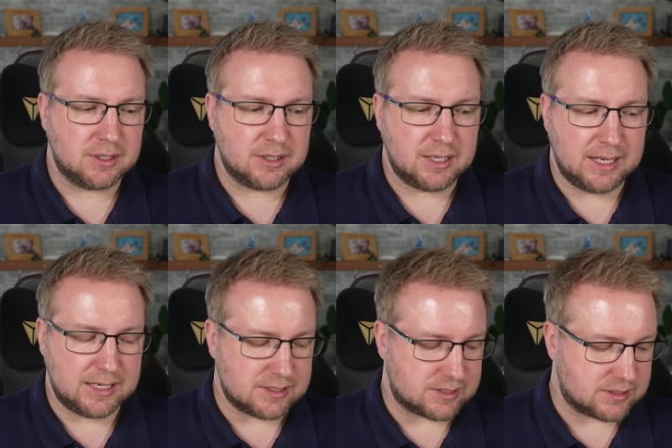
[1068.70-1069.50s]

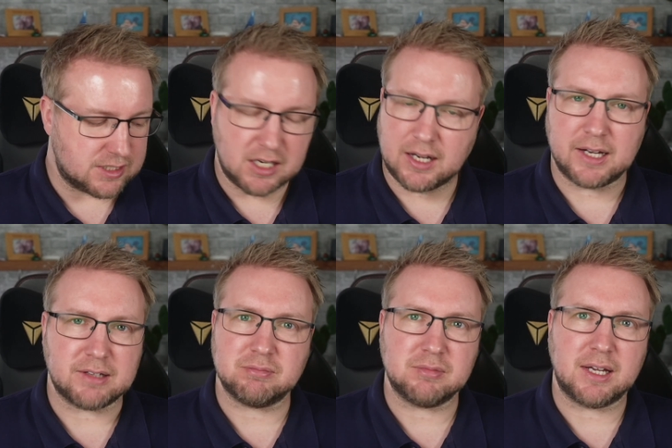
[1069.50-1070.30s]
is I
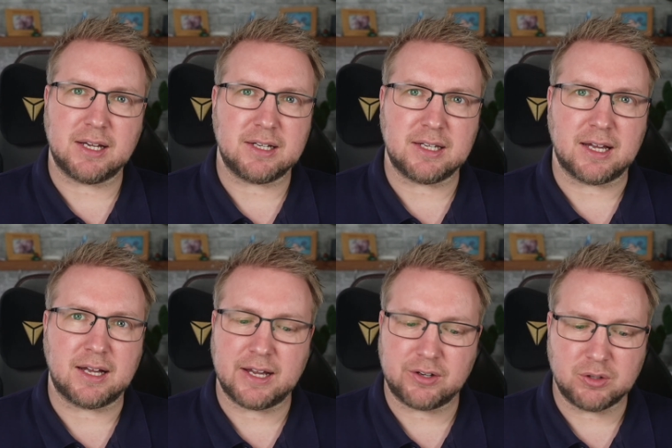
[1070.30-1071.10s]
yeah, I
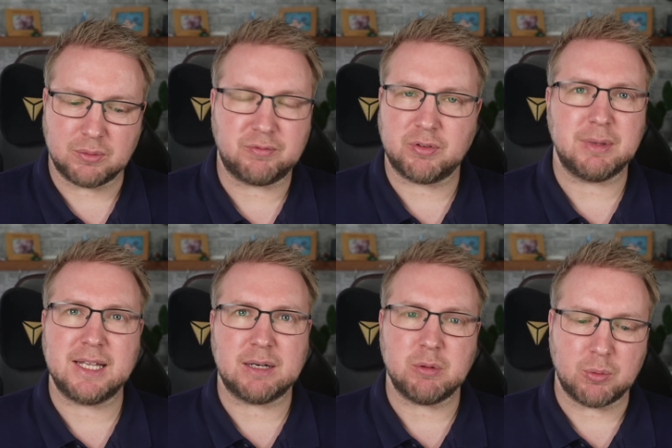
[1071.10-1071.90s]
don't know. For me that
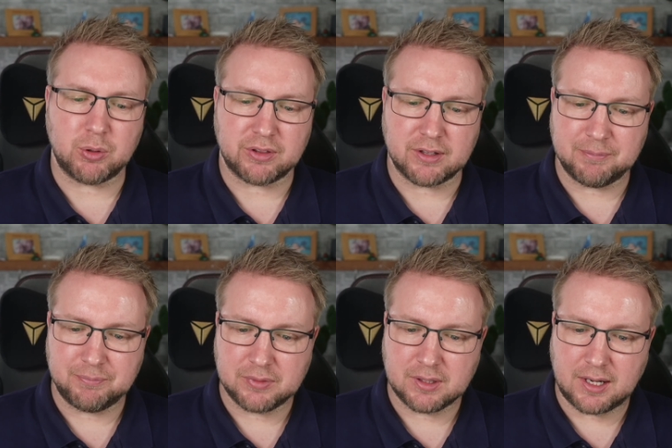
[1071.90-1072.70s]
would be worth it.
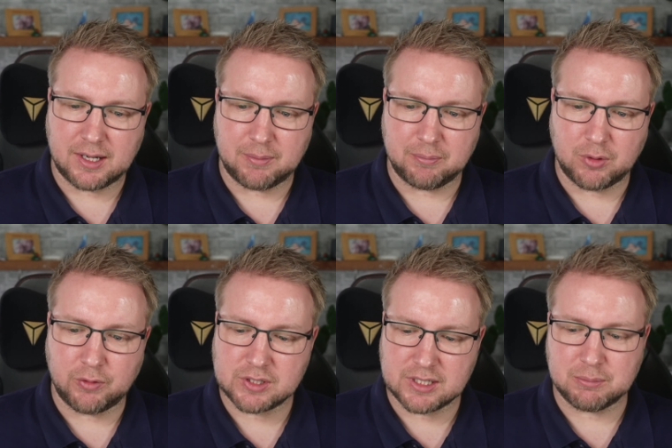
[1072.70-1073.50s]
Um,
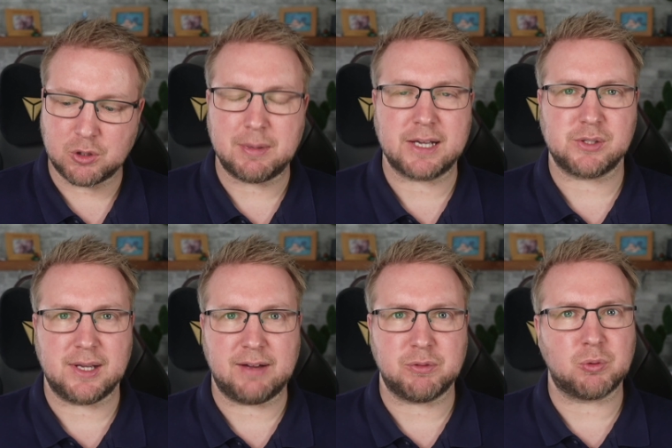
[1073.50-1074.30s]
obviously the more Macs you
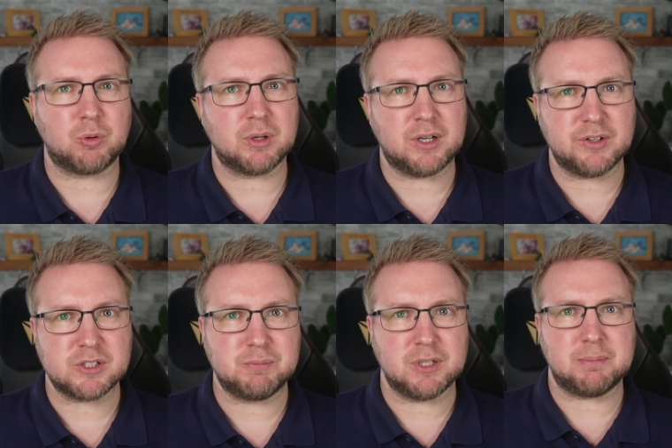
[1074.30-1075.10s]
have, the more it will cost,
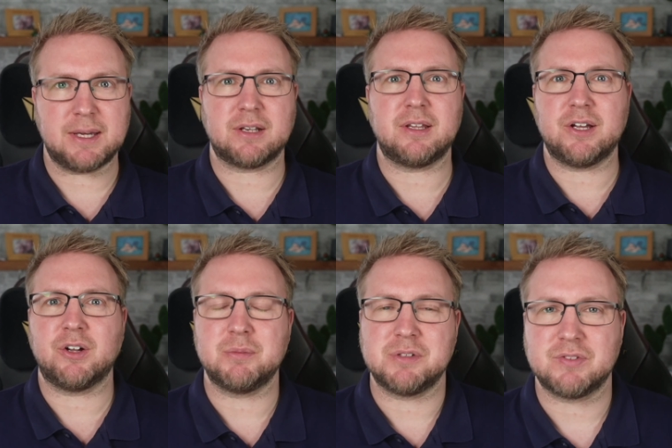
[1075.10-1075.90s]
but the better the
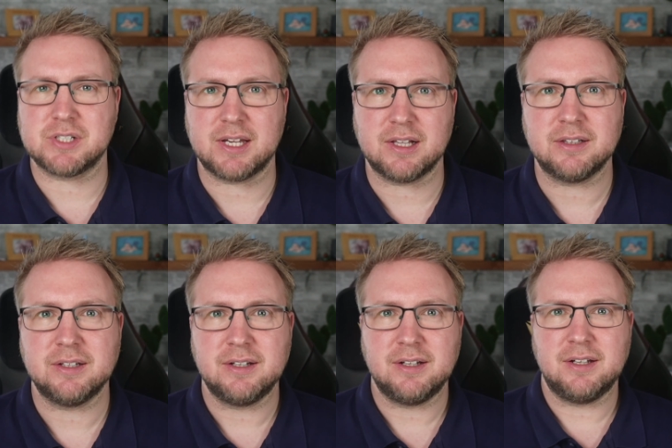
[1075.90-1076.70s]
economies of scale.
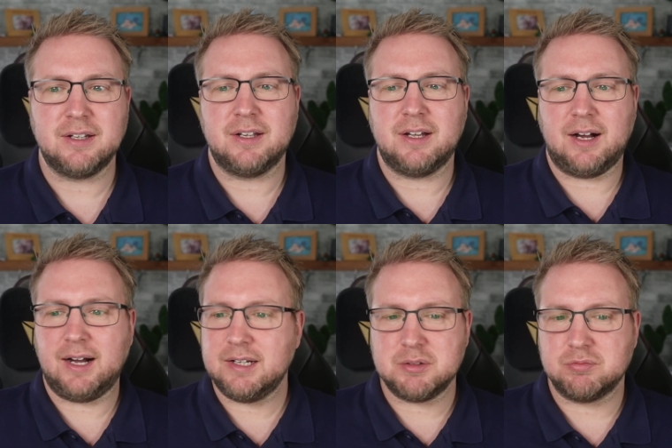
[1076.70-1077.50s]
I
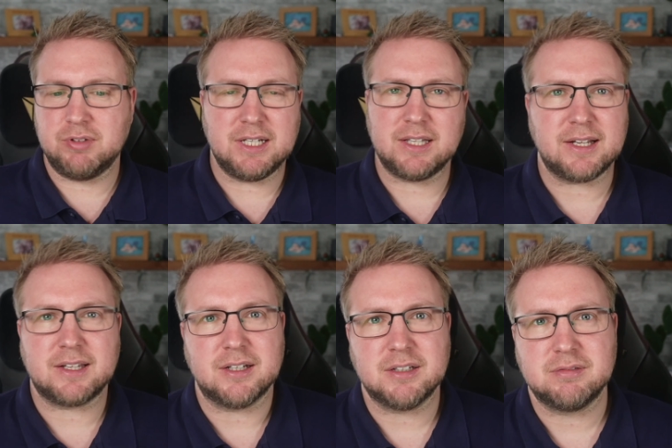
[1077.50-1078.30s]
really like it.
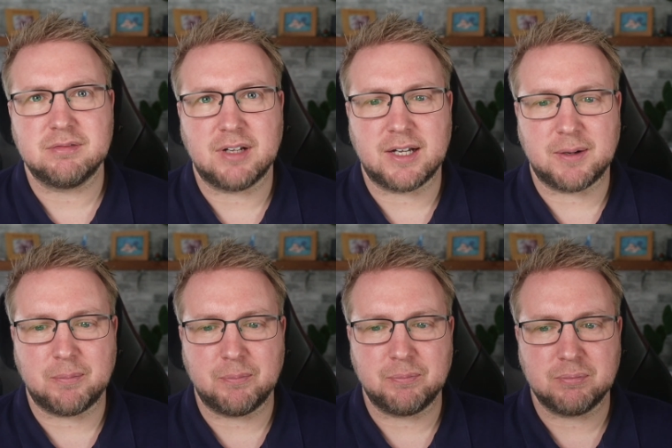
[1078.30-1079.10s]
Um,
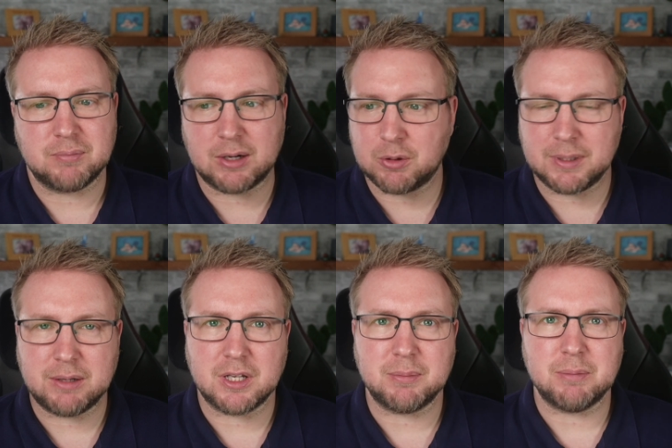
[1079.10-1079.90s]
I'm going to play with it
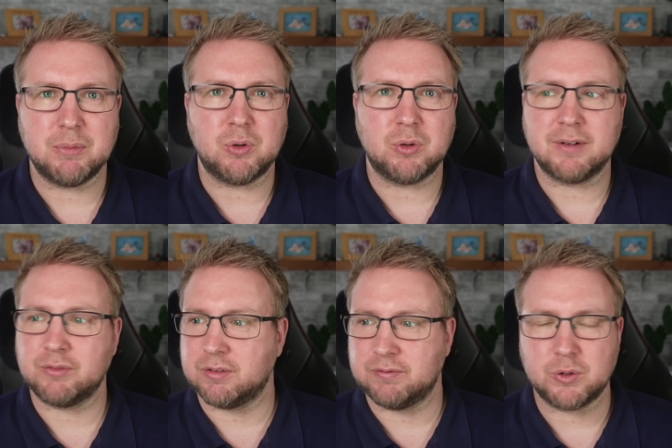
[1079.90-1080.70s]
a bit more. I've got
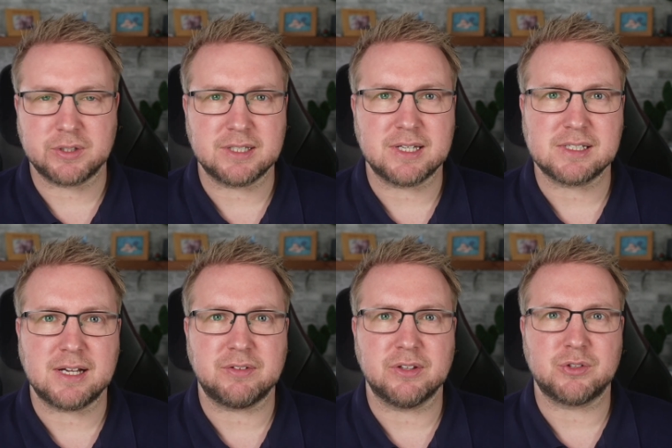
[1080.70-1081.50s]
14 days left
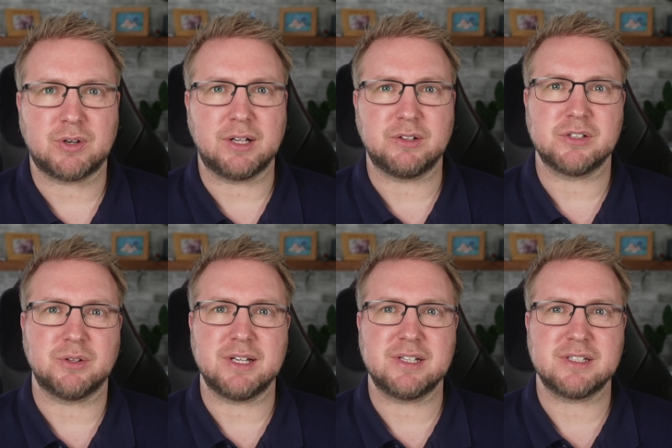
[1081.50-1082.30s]
in the trial, so
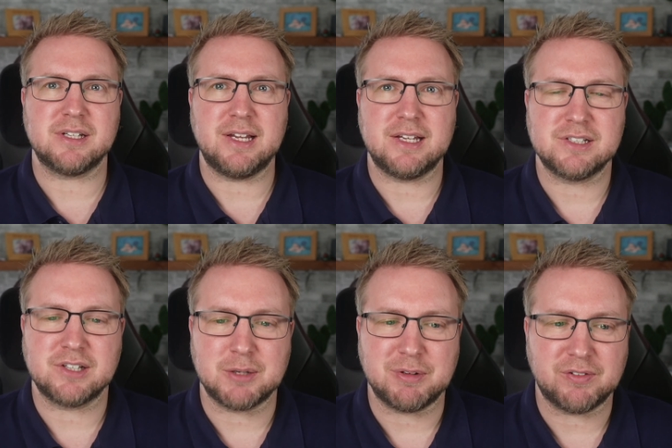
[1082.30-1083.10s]
this is going
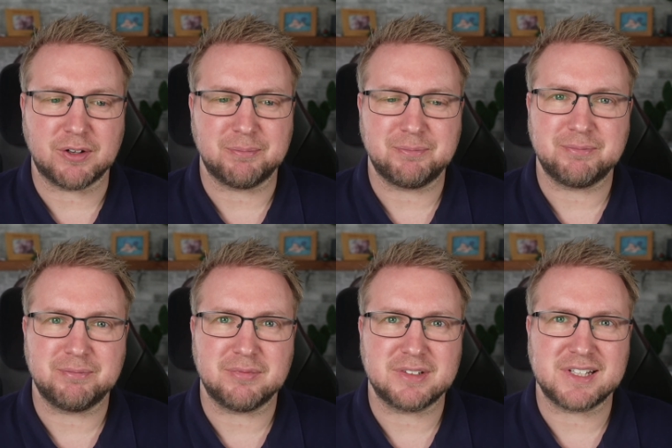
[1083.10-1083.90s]
to be fun.
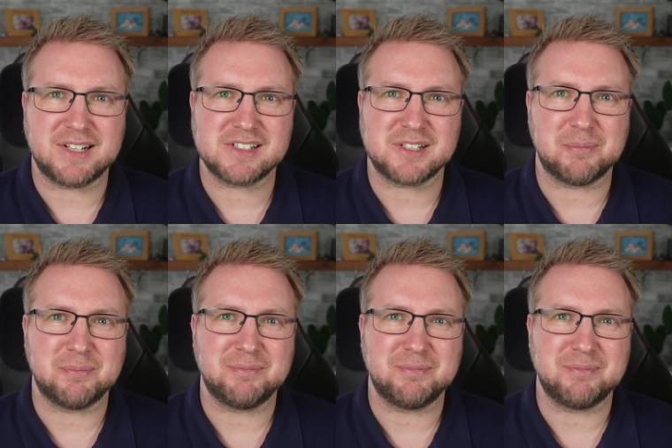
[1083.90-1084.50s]
See you next time.